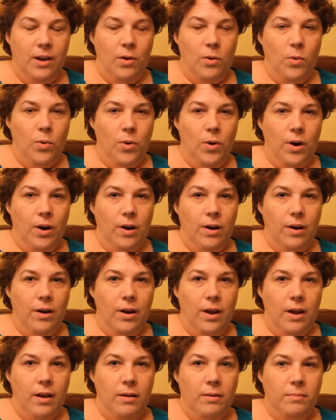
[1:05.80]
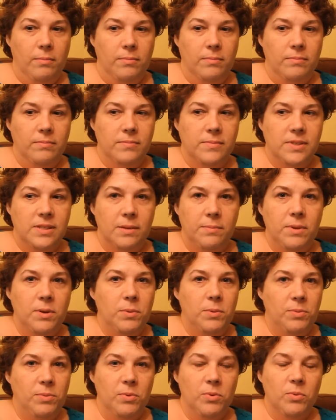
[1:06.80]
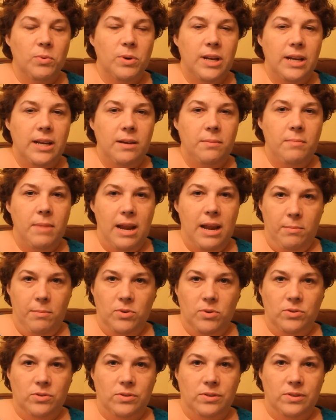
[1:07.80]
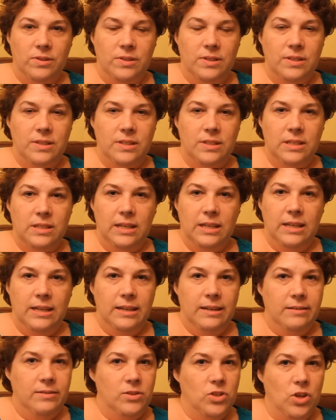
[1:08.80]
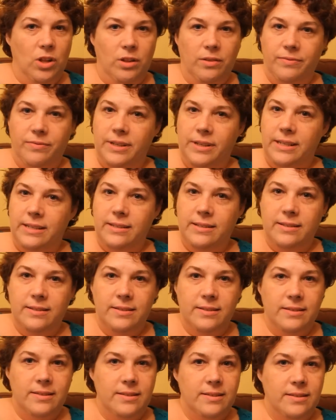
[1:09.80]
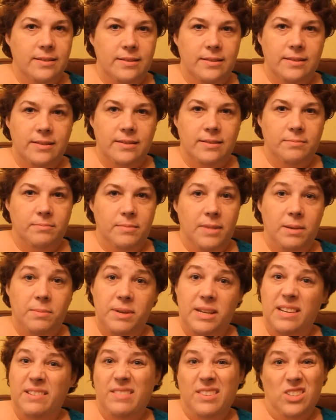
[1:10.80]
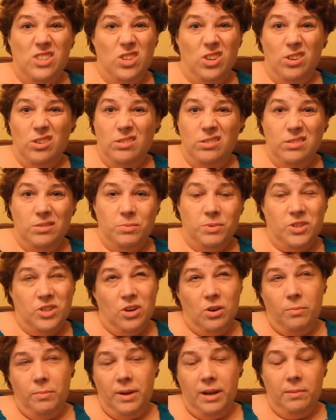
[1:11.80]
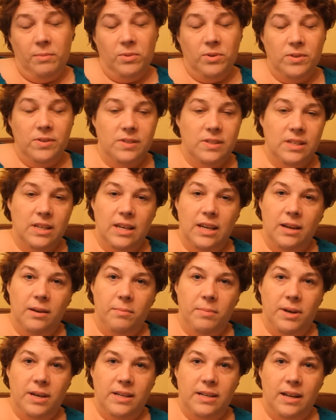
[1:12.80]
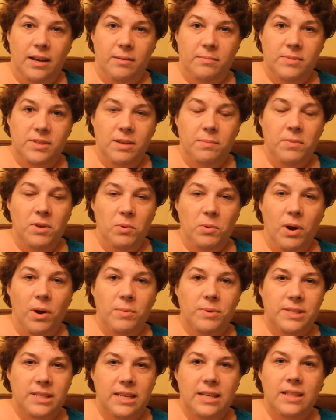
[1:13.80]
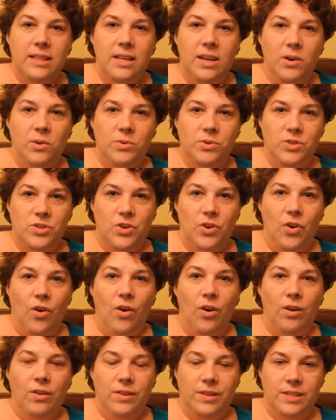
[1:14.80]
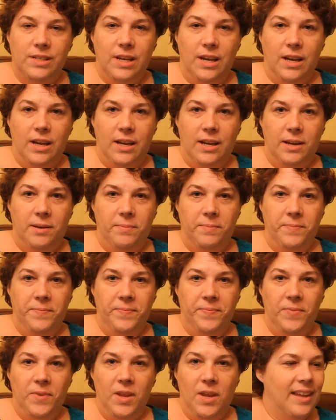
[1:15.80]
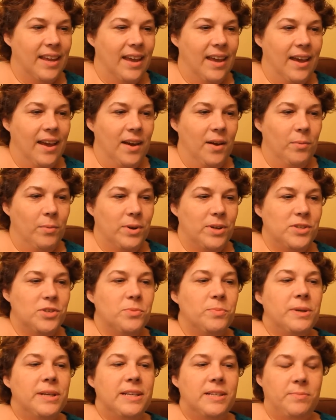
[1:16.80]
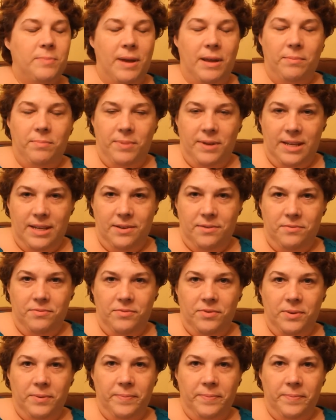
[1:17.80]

or something with marine mammals, dolphins, maybe even turtles, which aren't mammals, but something where I was in the ocean all the time. What is your biggest pet peeve?